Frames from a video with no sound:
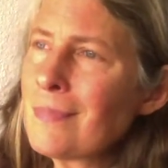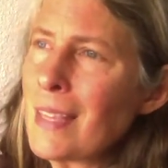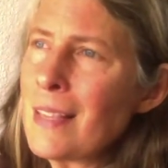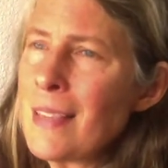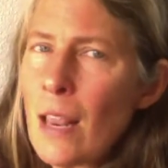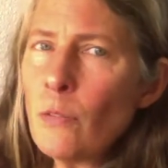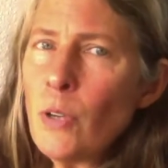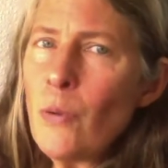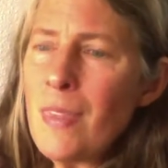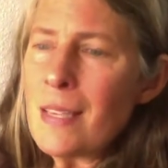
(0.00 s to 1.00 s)
they don't
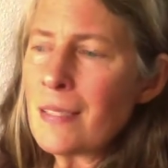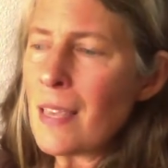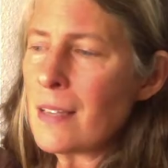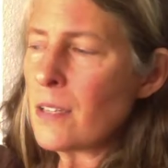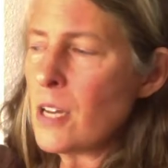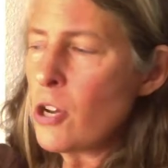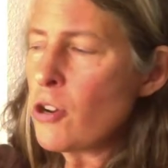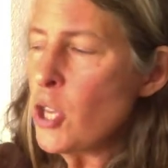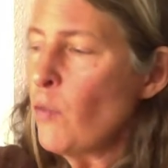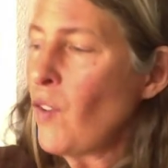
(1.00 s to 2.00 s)
know these things. And here
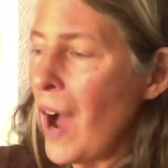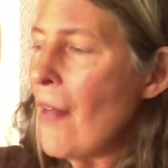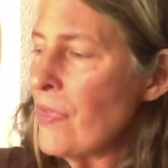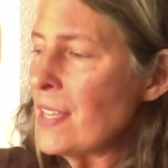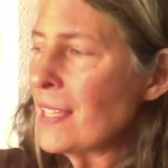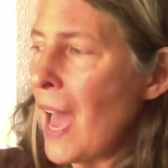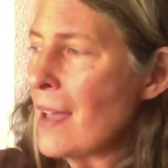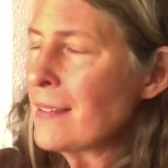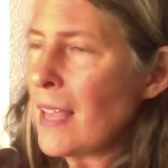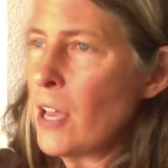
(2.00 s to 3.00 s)
you've got this
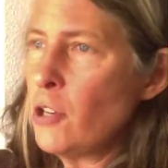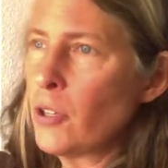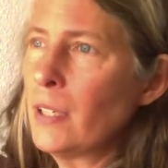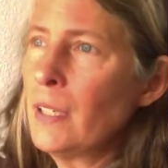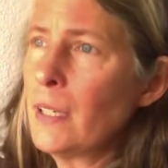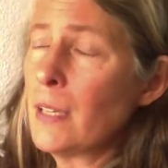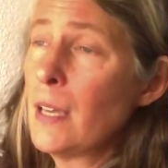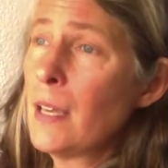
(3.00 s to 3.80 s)
asset, and you're gonna